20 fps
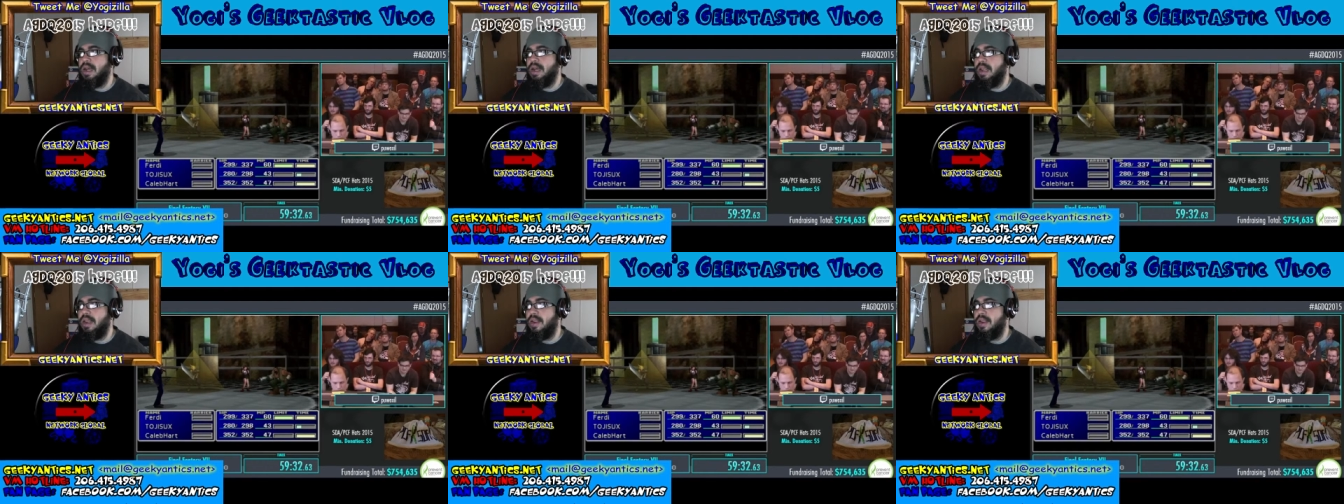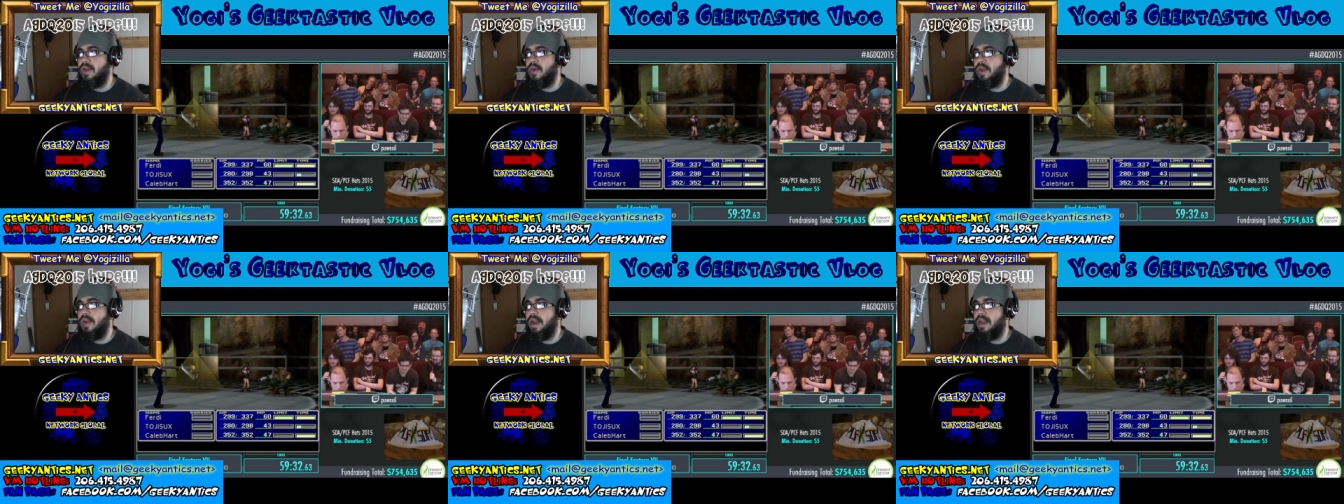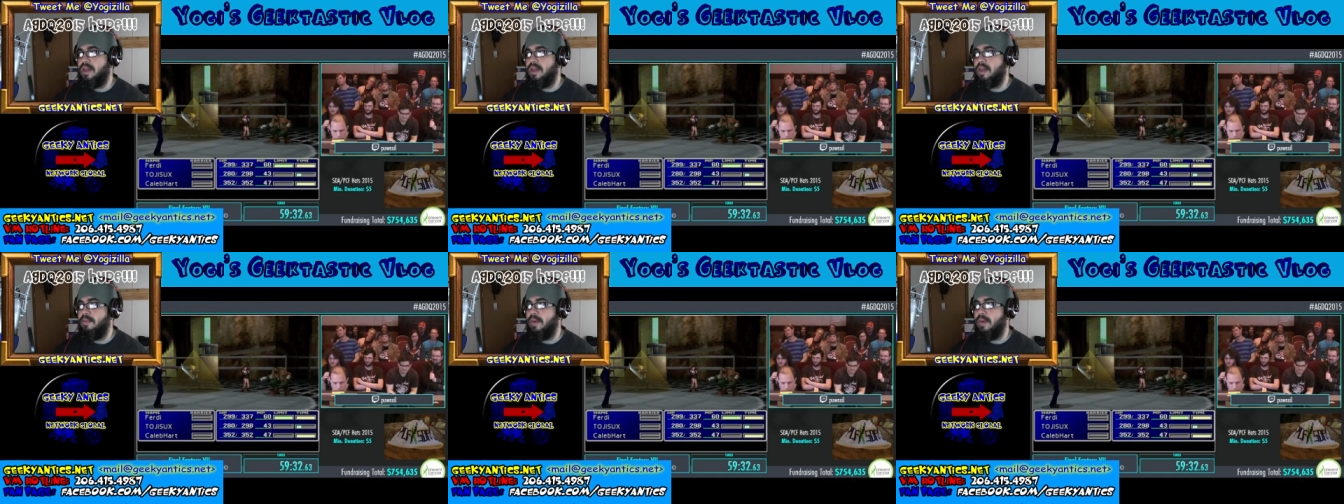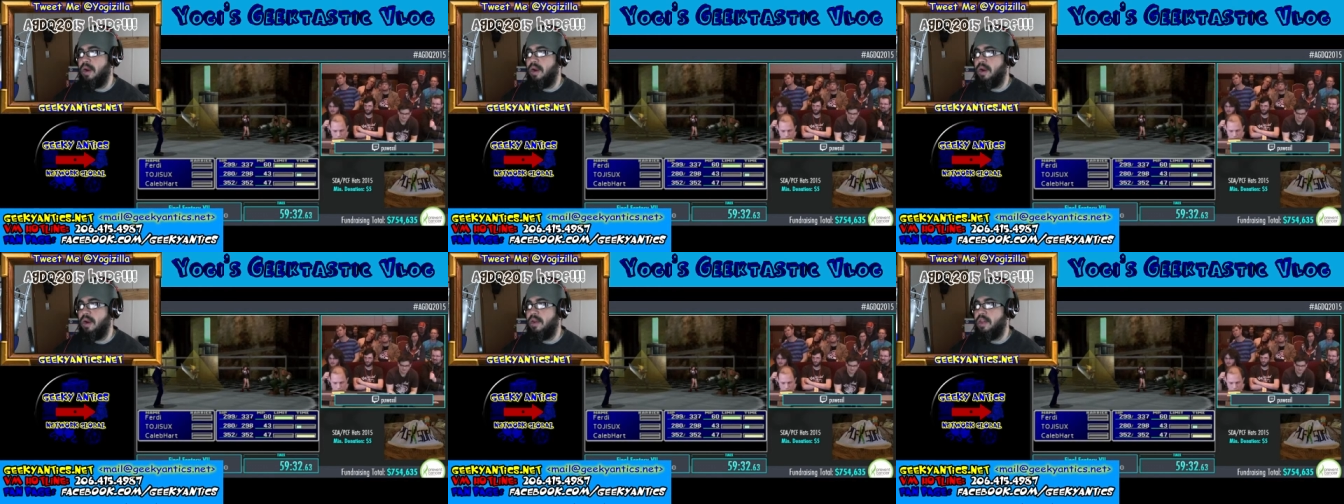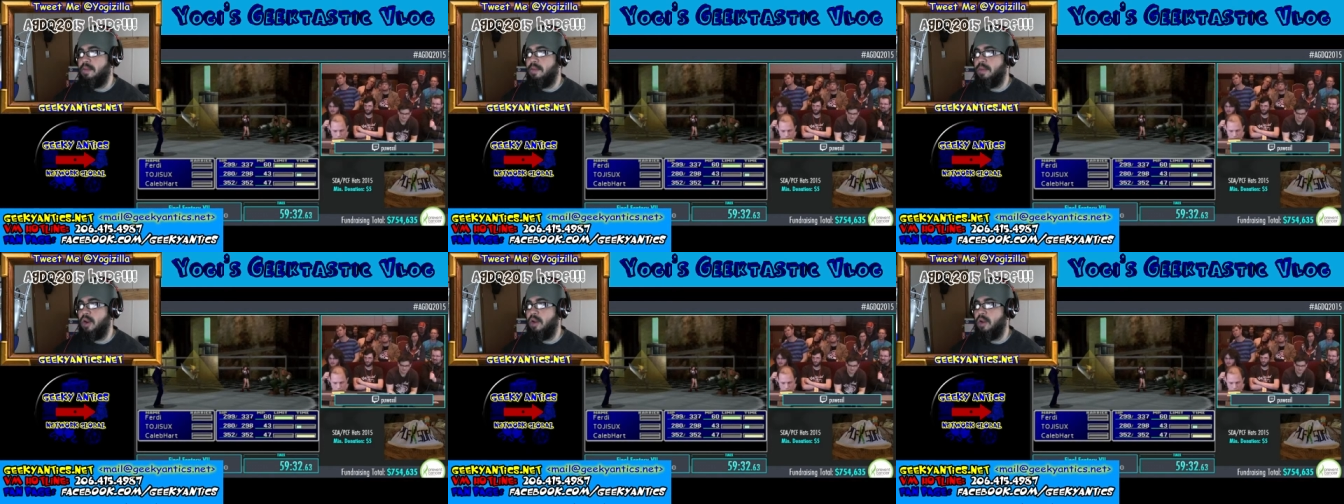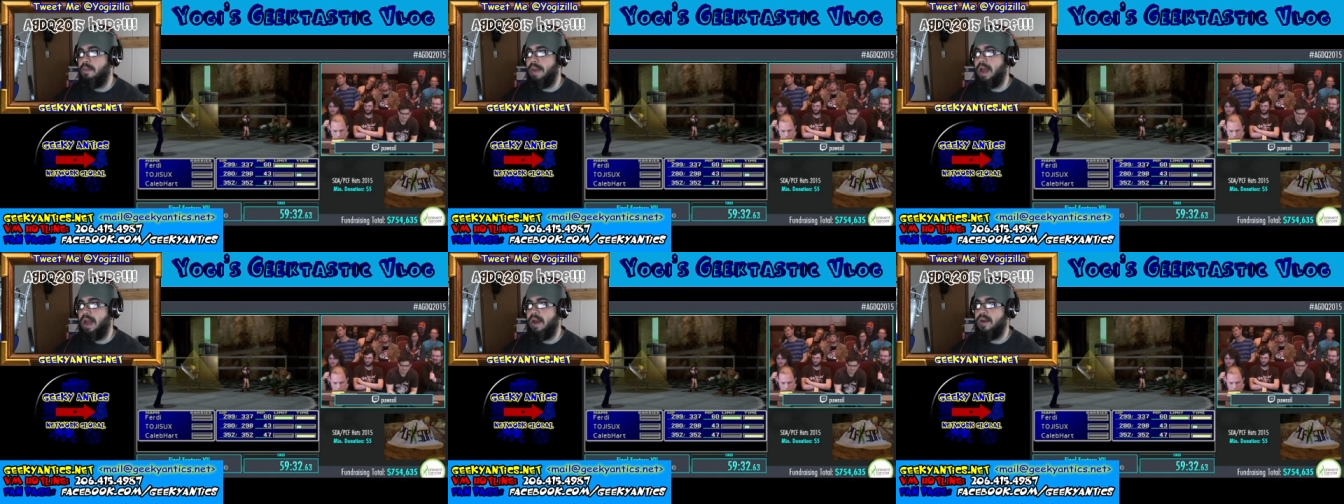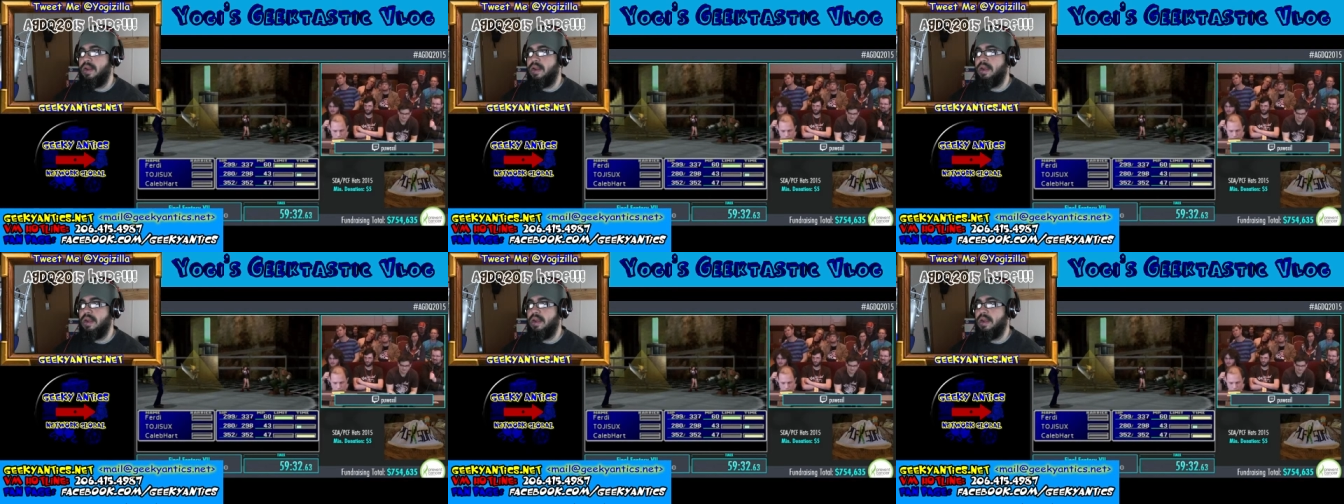donated a similar amount.